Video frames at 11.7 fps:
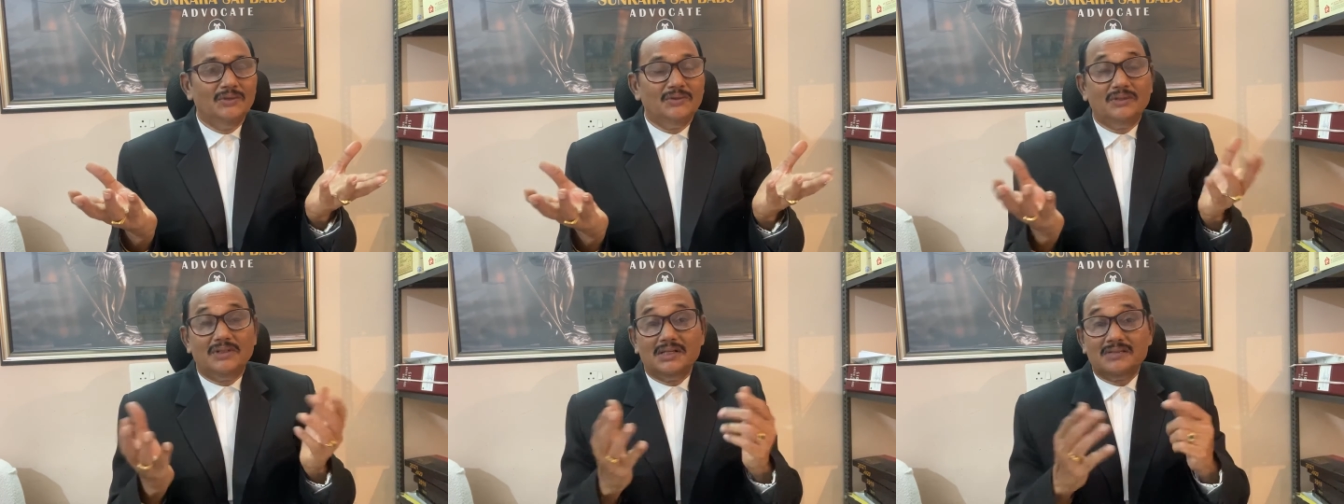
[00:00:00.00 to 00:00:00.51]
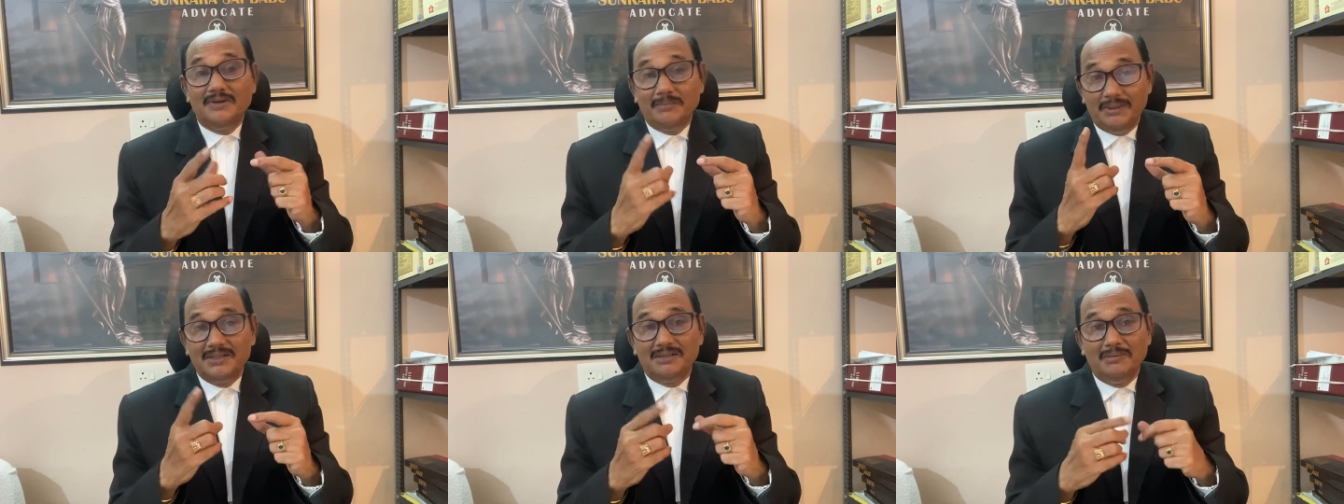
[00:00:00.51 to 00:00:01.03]
So that's why
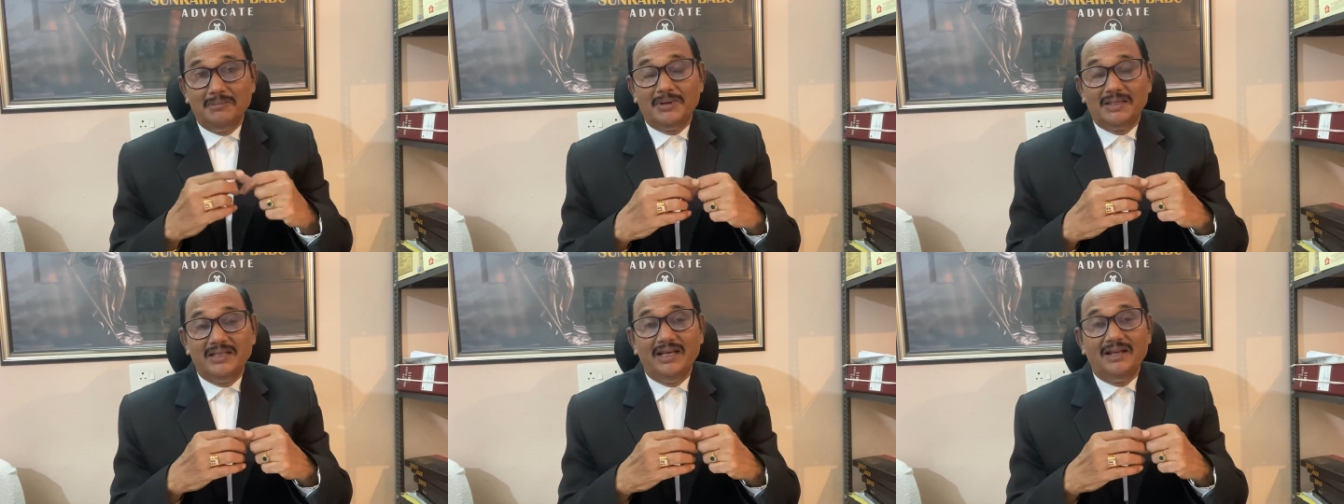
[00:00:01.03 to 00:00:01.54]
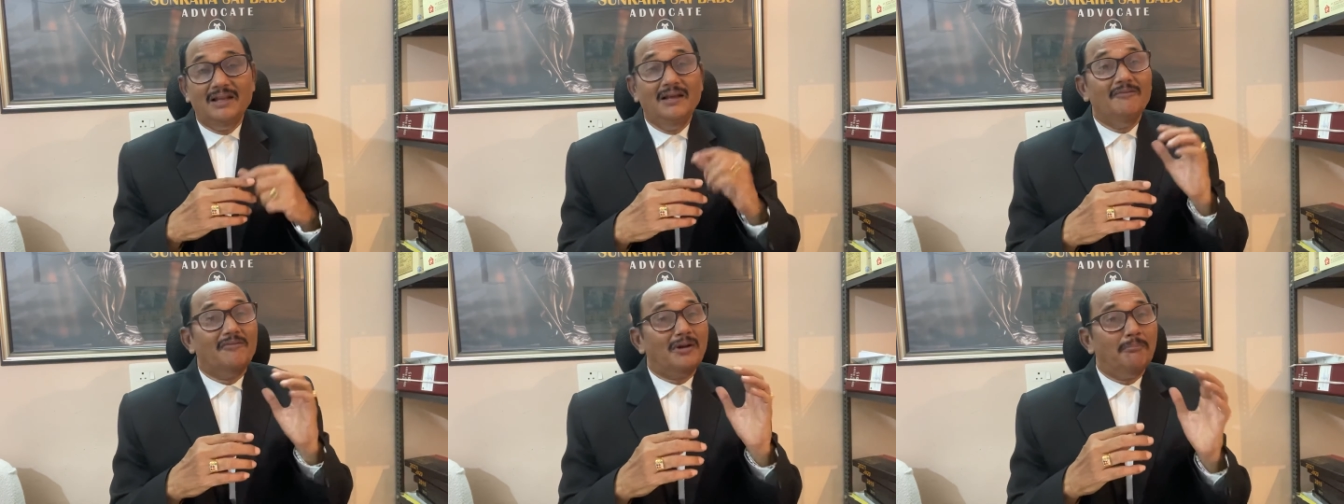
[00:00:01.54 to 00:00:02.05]
please remember there
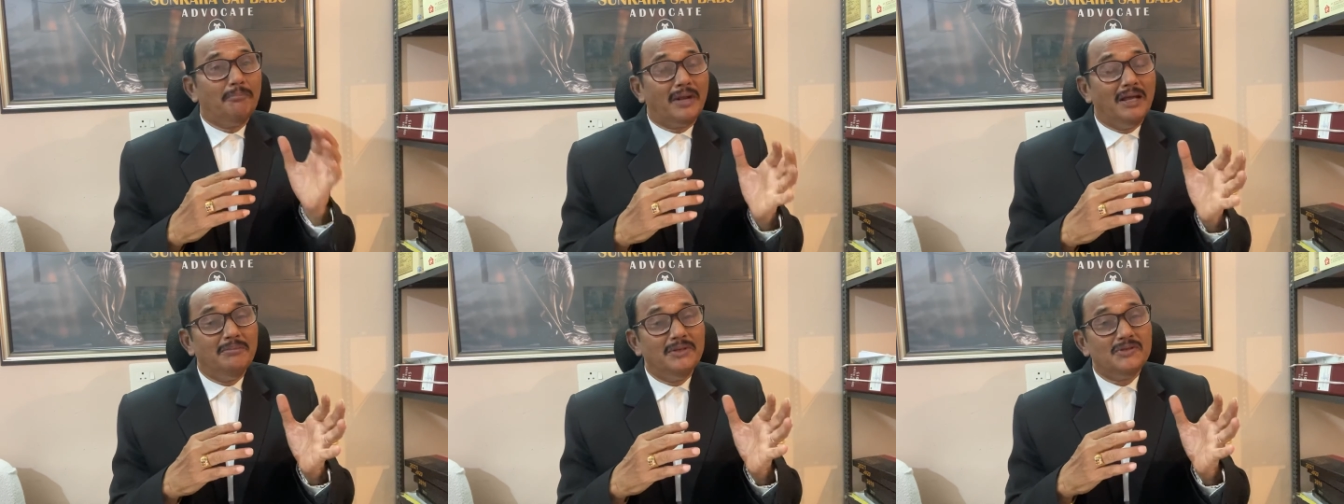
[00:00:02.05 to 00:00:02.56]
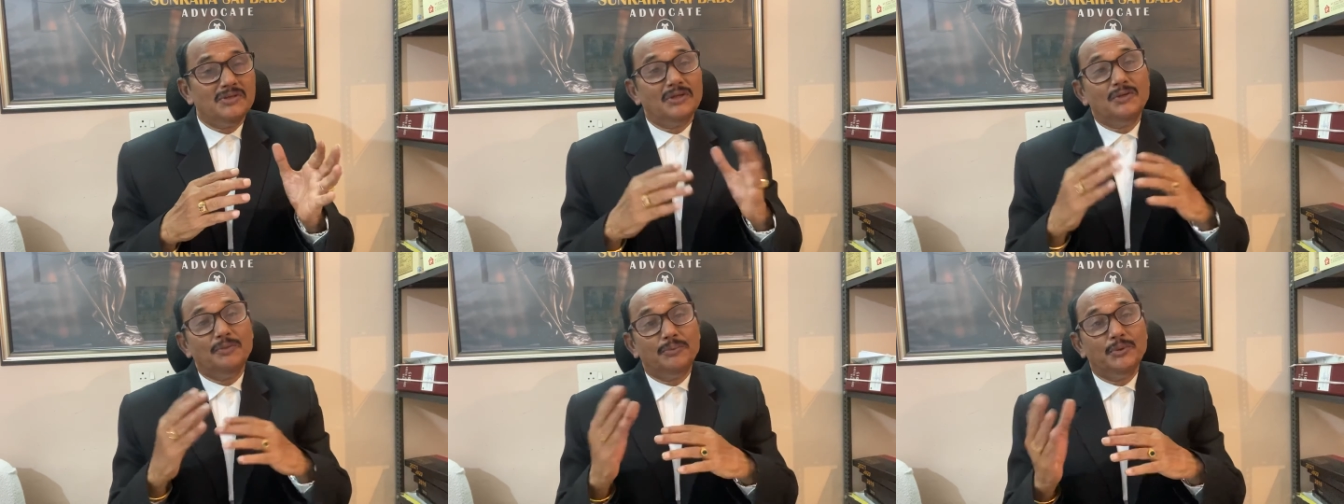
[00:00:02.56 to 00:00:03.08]
from Prime Minister
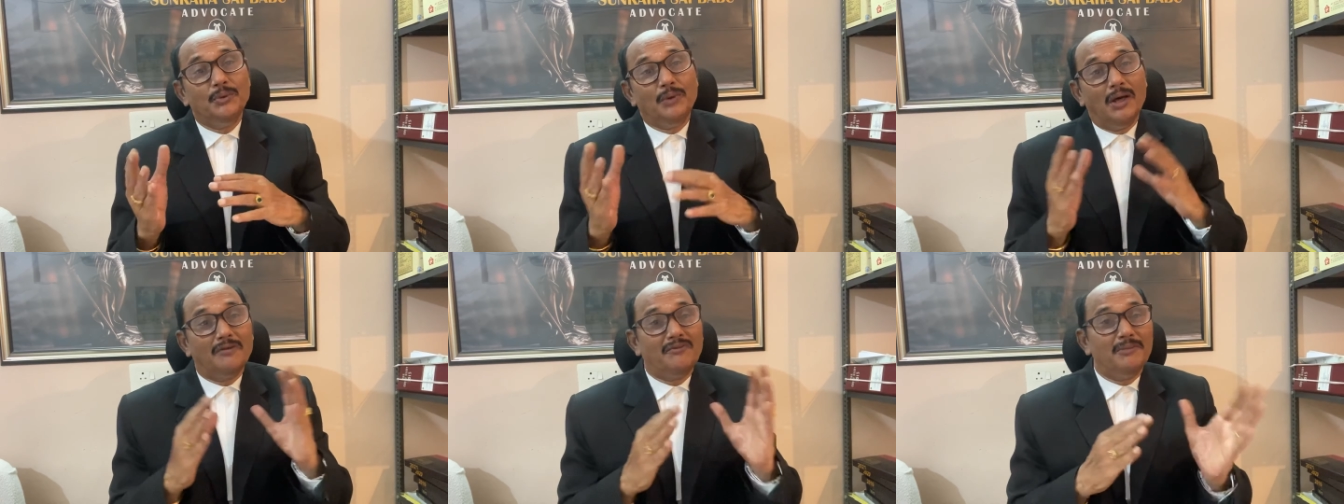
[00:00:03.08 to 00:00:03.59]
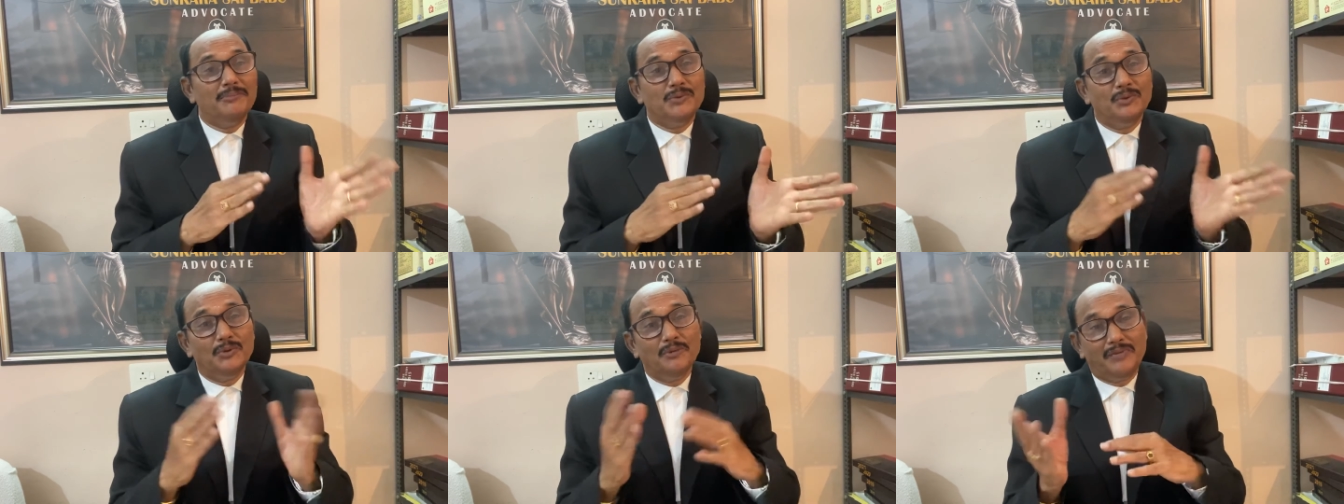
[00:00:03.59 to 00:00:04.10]
to Pune or from
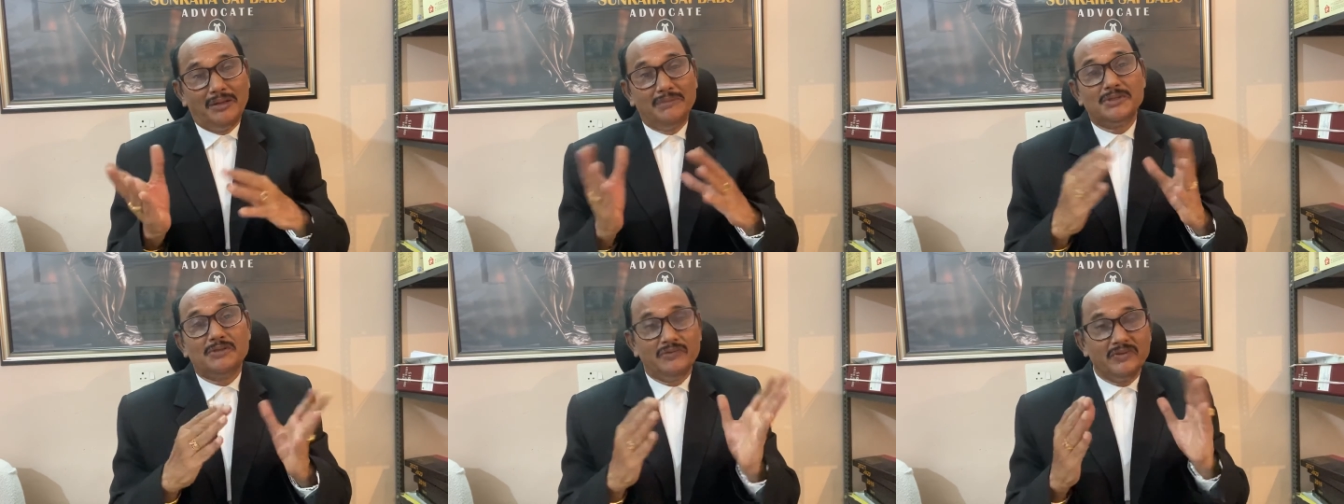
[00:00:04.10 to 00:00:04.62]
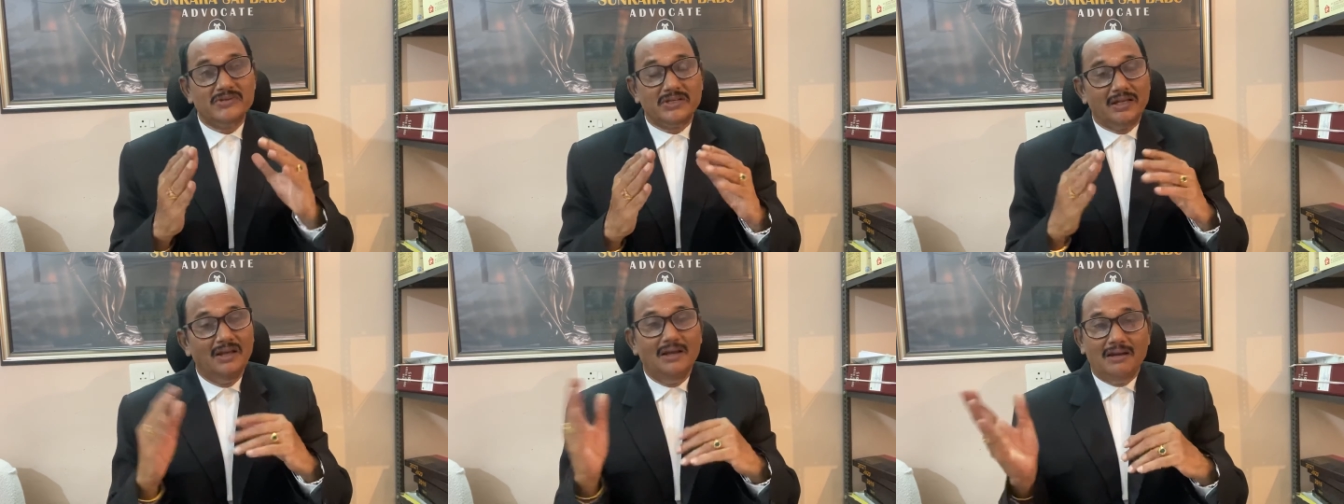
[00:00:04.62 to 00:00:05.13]
Pune to Prime Minister will
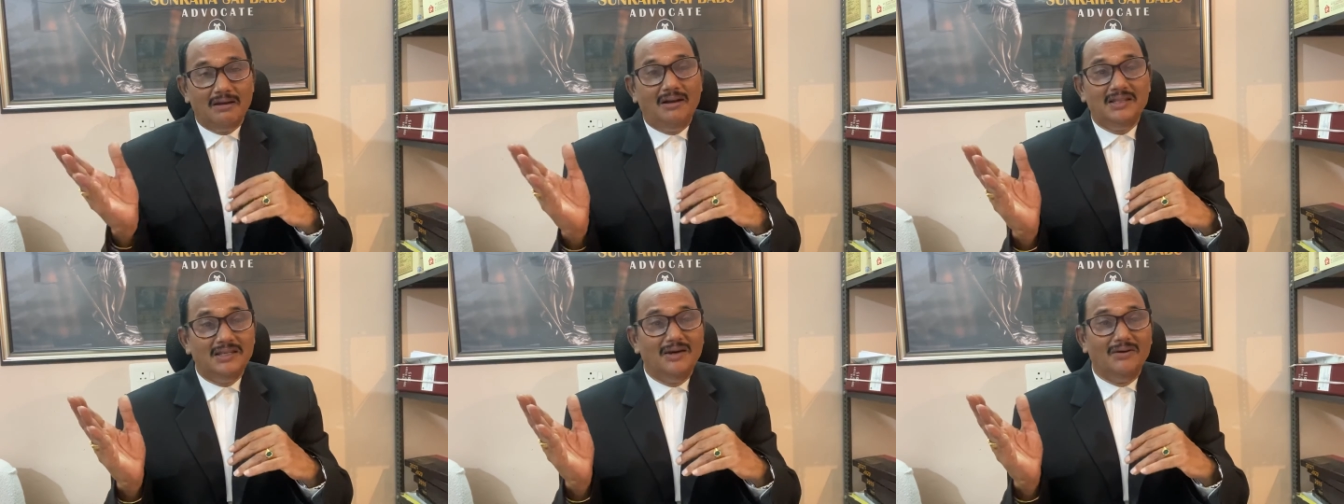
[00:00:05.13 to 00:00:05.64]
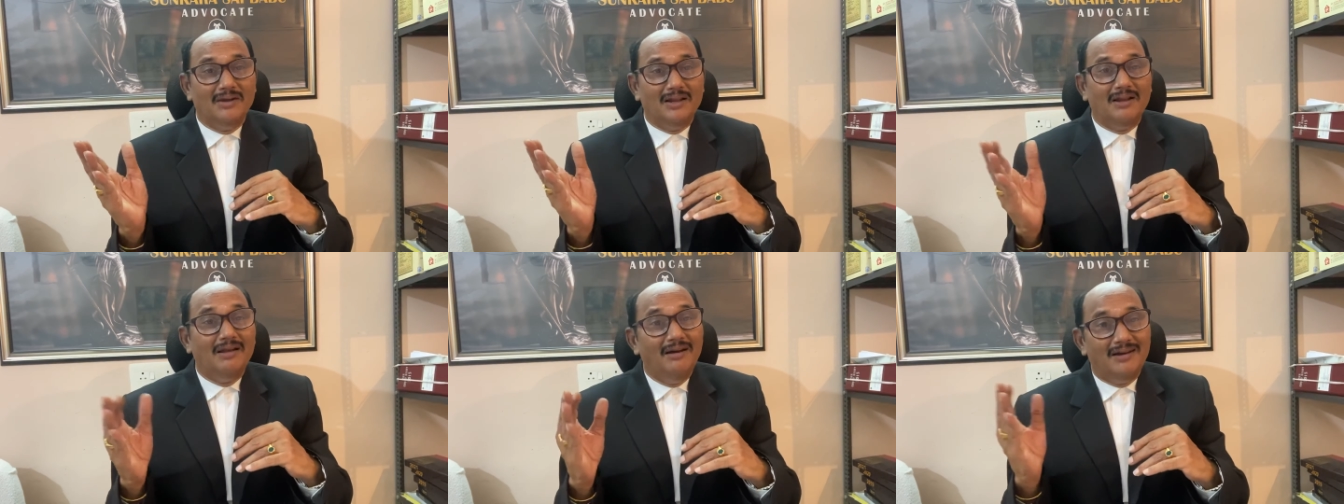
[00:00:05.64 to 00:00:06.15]
say not the
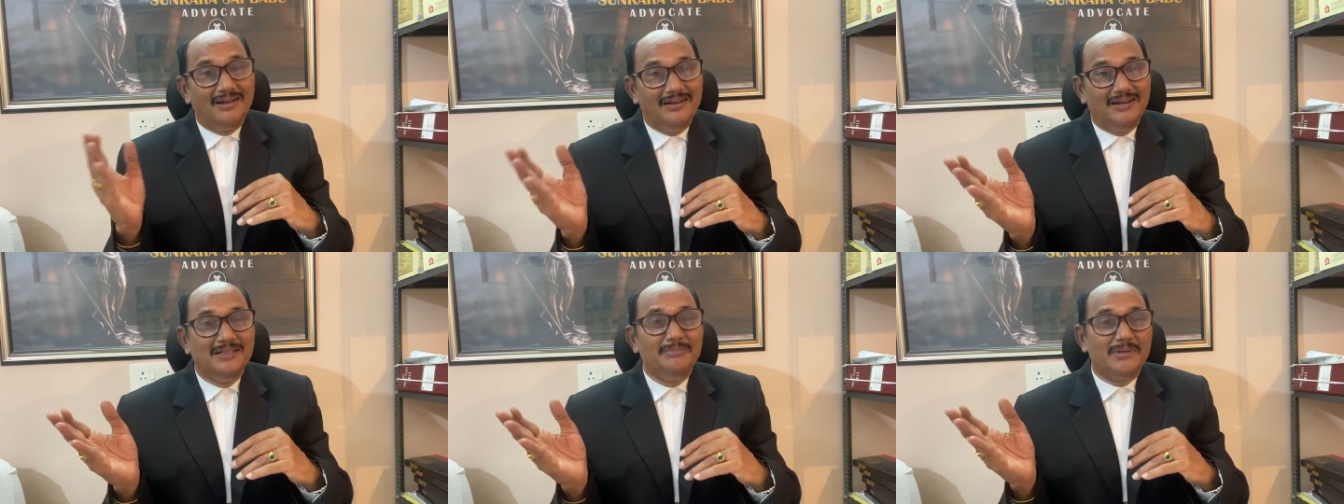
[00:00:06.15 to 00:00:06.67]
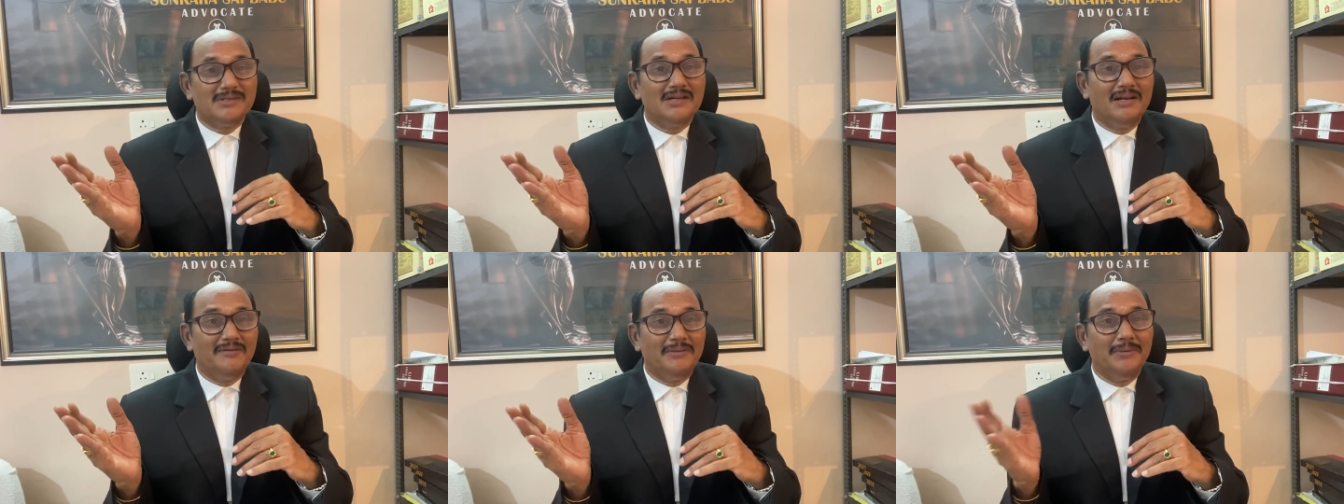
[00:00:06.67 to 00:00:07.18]
governor or not the
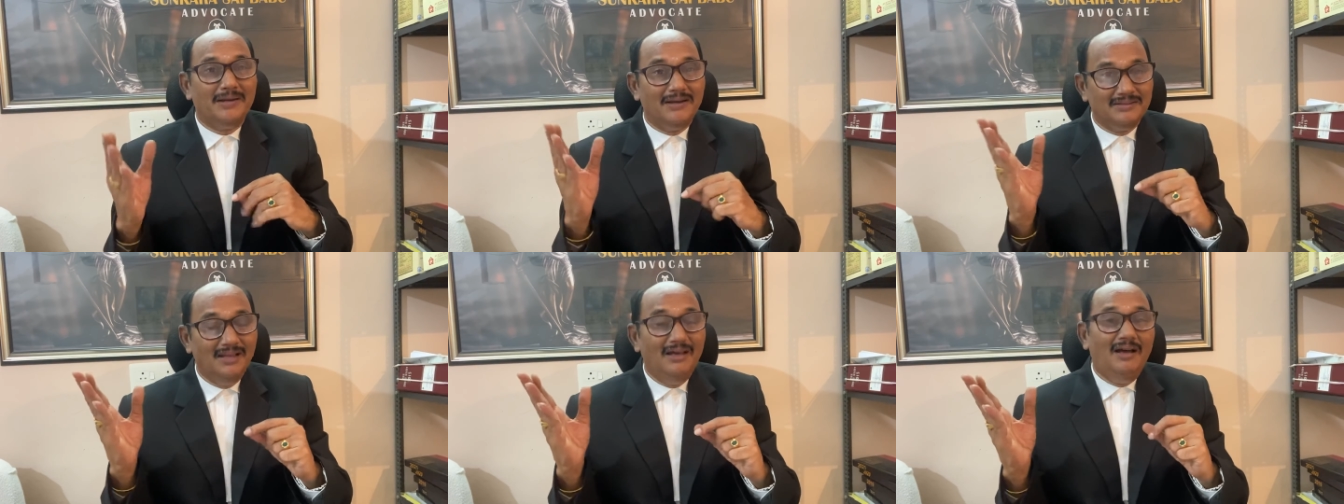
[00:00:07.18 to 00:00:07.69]
President of because